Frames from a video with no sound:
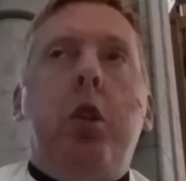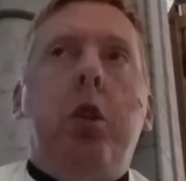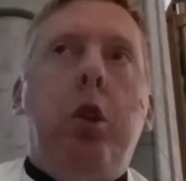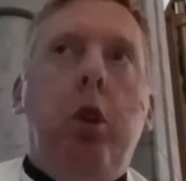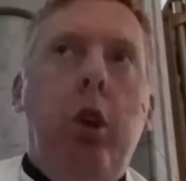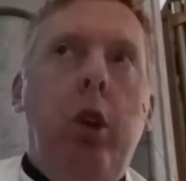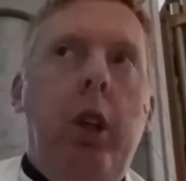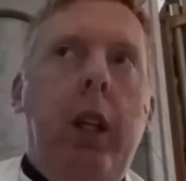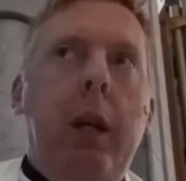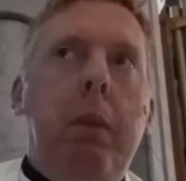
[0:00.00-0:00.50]

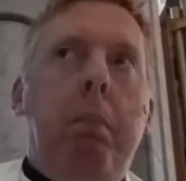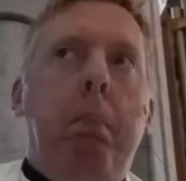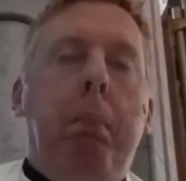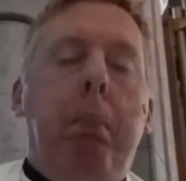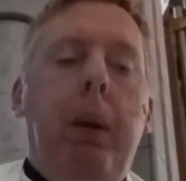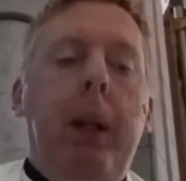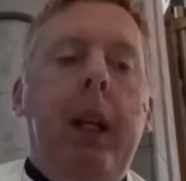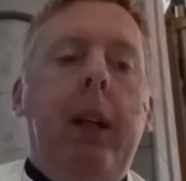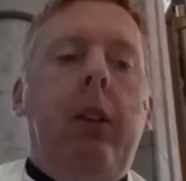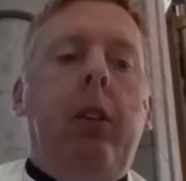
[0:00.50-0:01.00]
truly
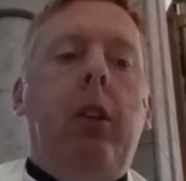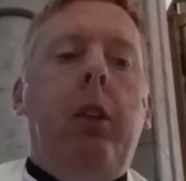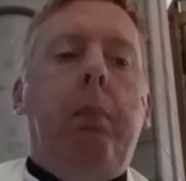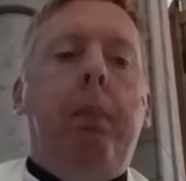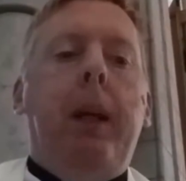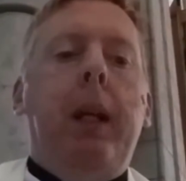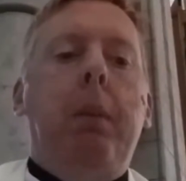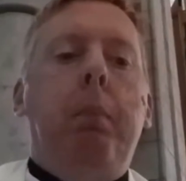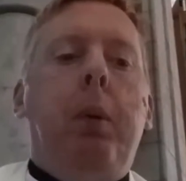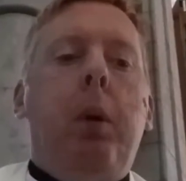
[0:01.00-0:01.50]

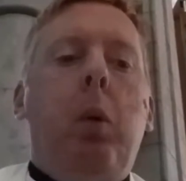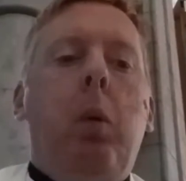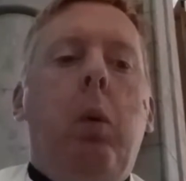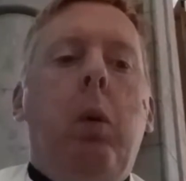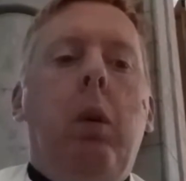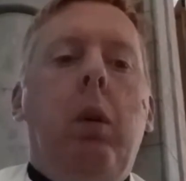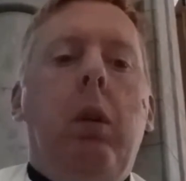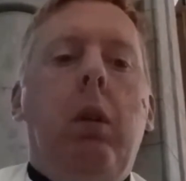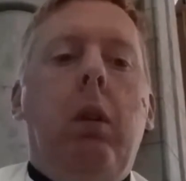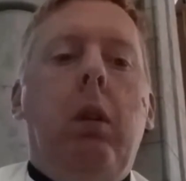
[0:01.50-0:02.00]
blessed people,